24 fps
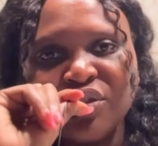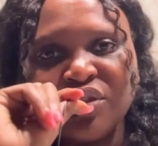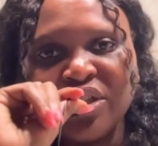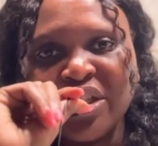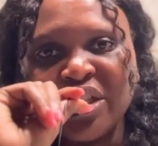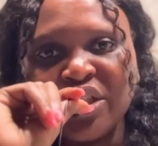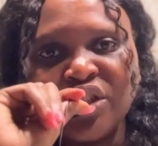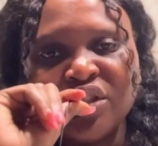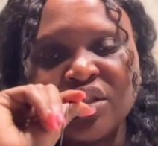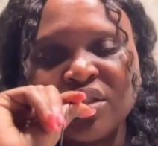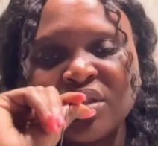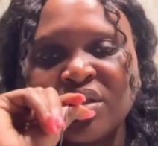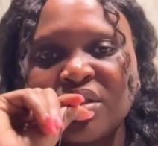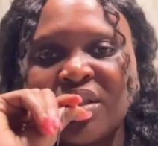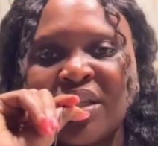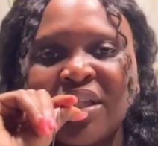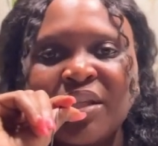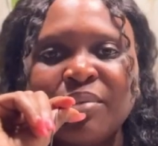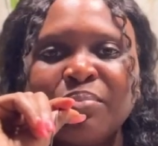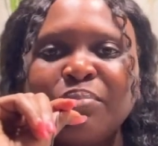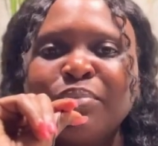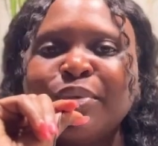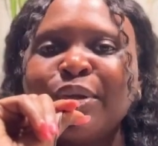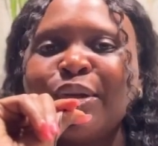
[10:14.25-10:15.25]
You can just
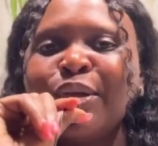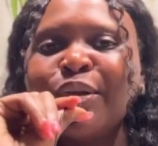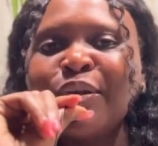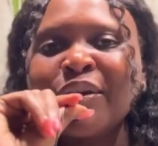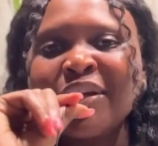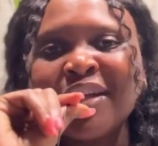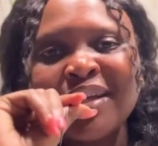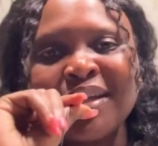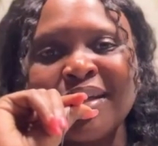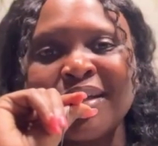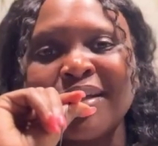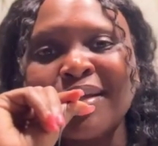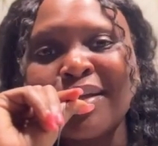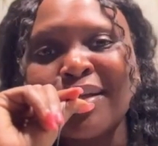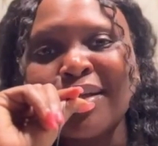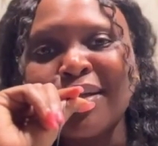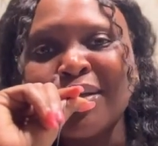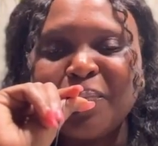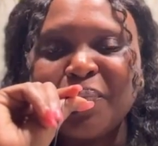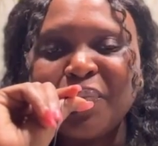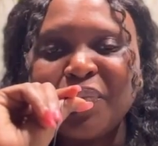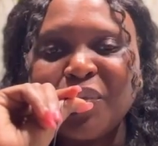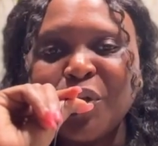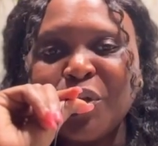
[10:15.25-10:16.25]
keep logging in
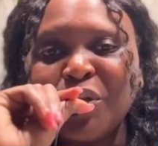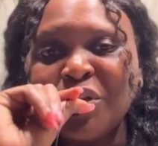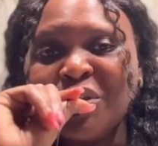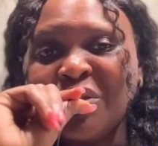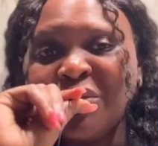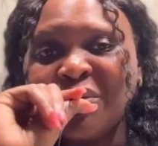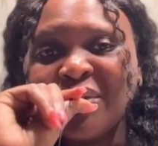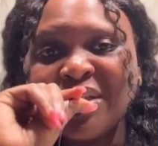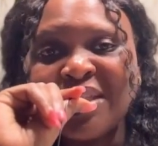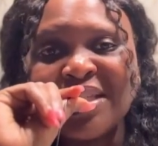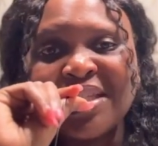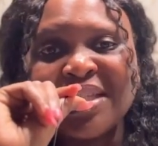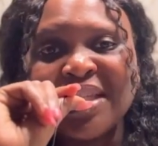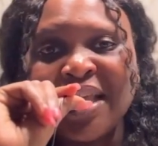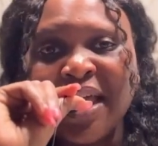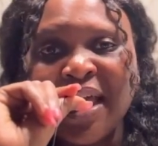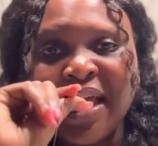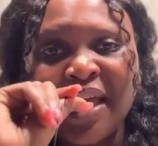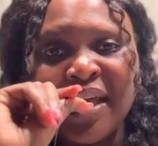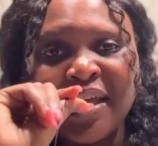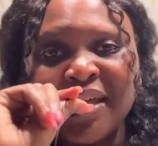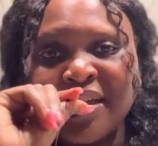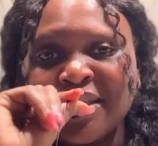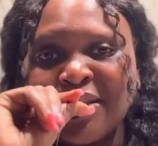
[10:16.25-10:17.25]
on
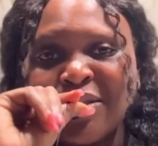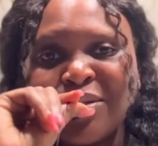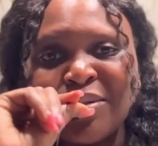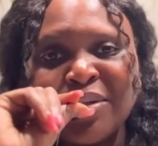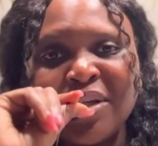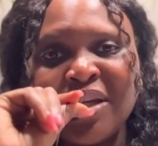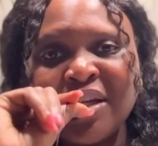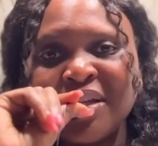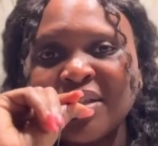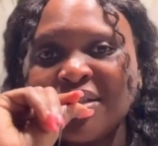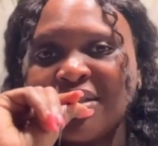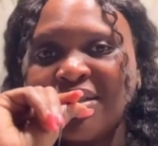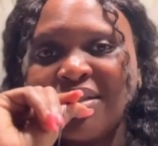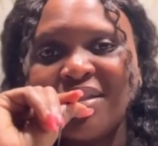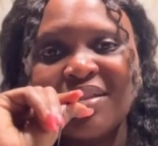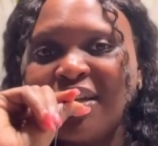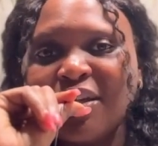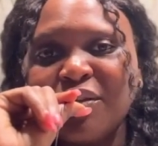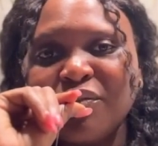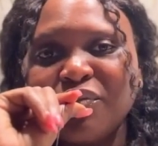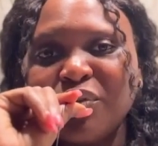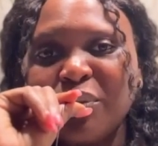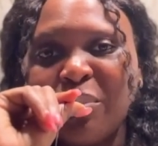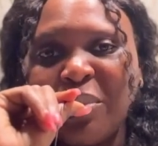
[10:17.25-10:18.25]
USCIS to get
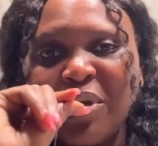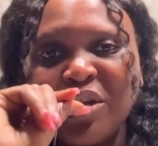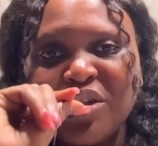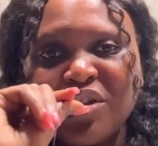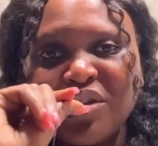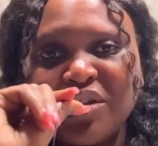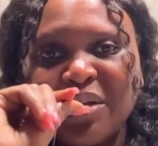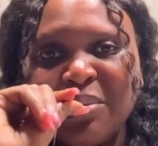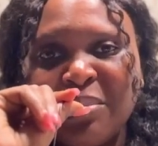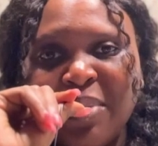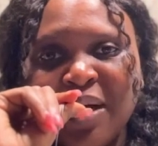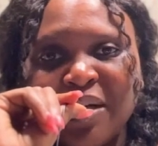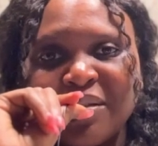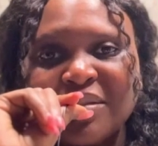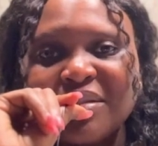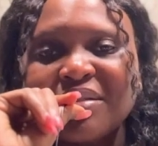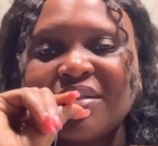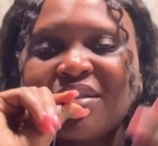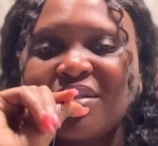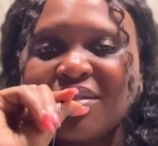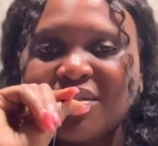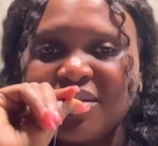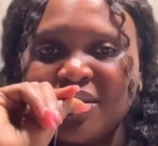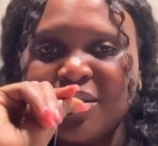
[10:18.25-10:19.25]
information
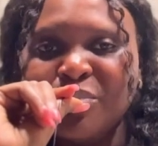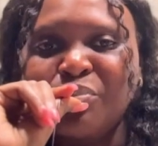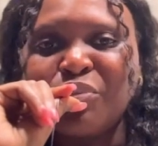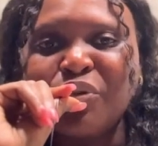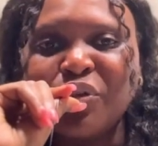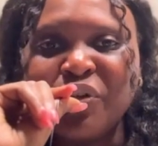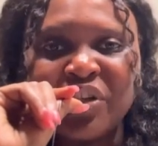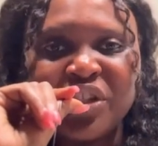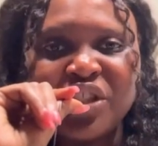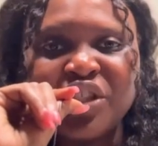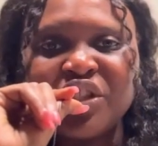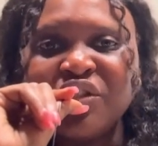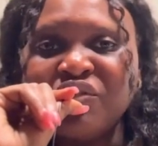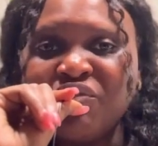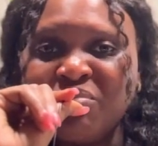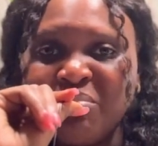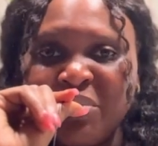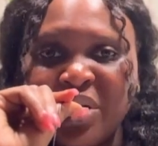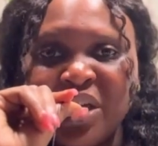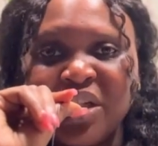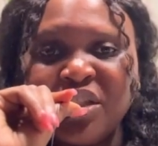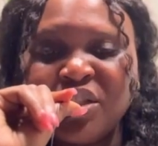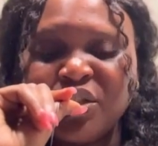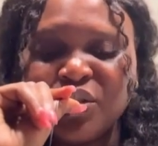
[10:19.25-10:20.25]
about the progress you've
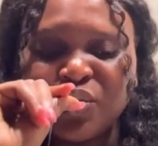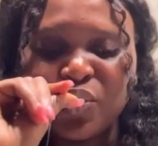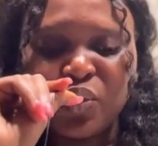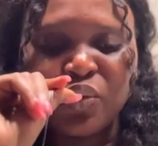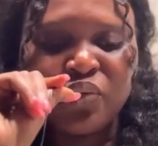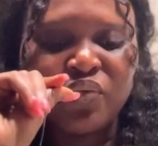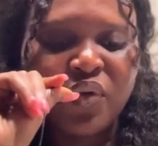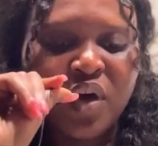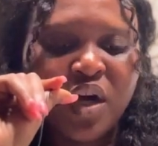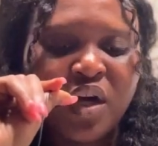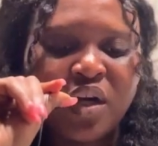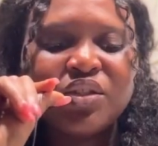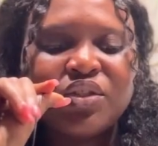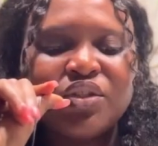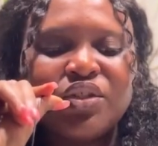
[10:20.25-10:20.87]
made so far.